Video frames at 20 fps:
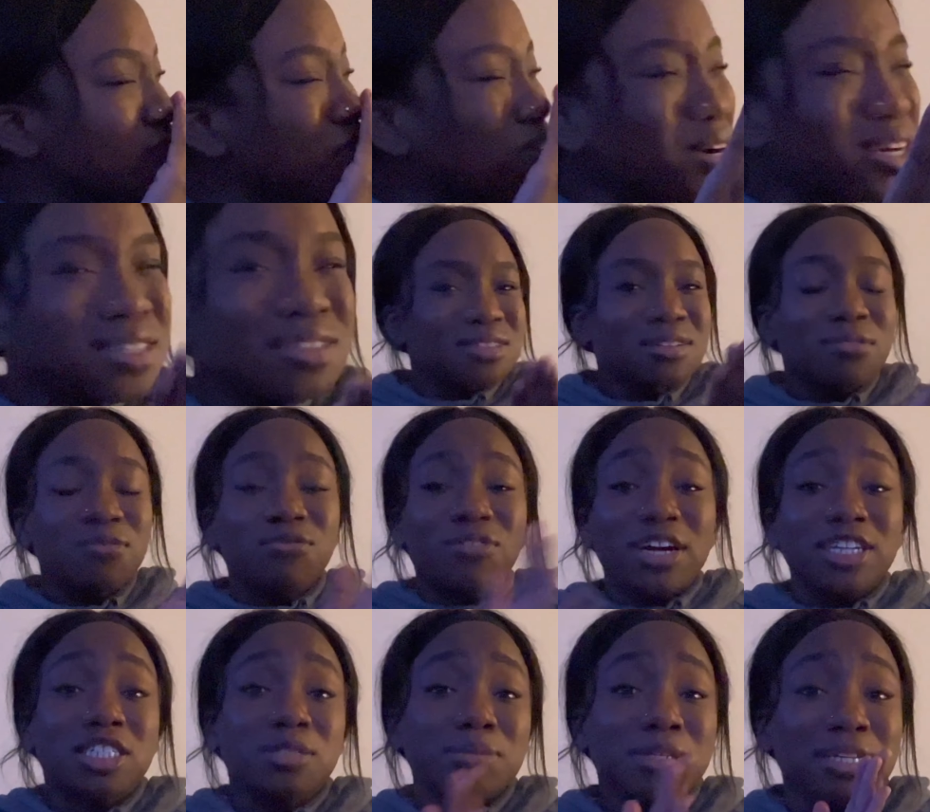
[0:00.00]
What?
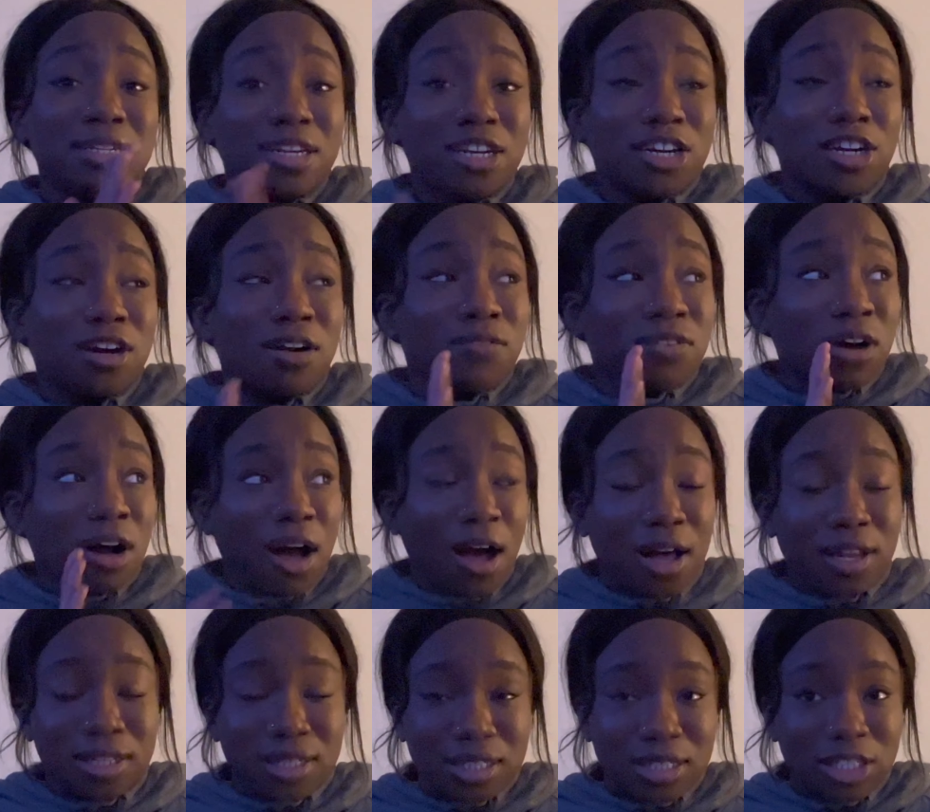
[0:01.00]
Freshman year of
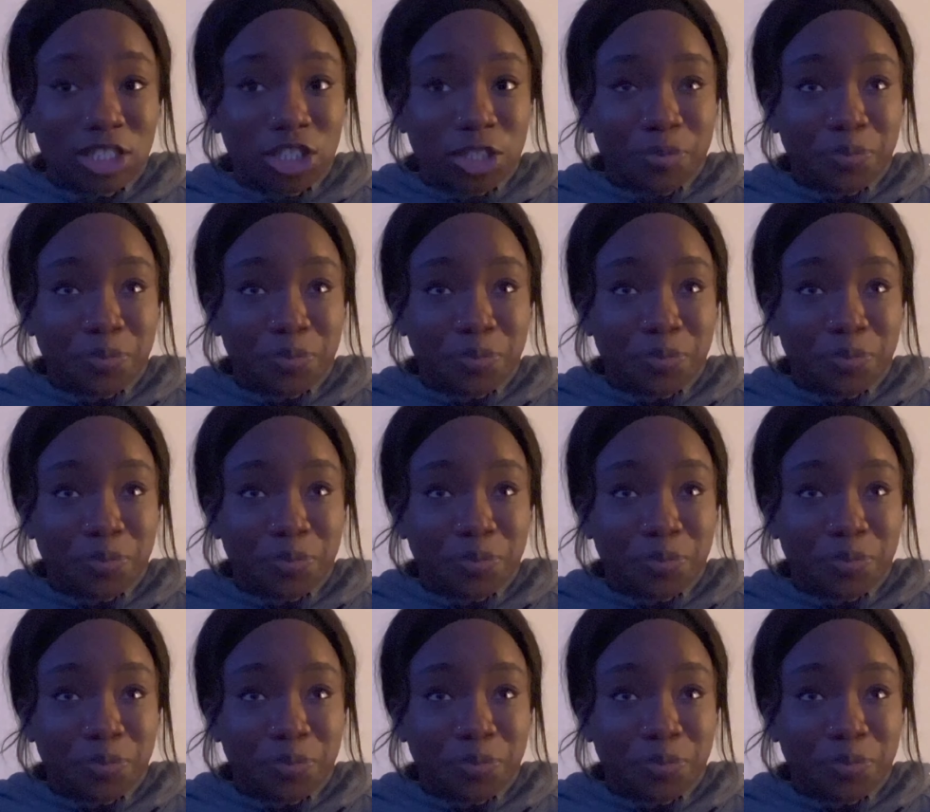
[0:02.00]
college.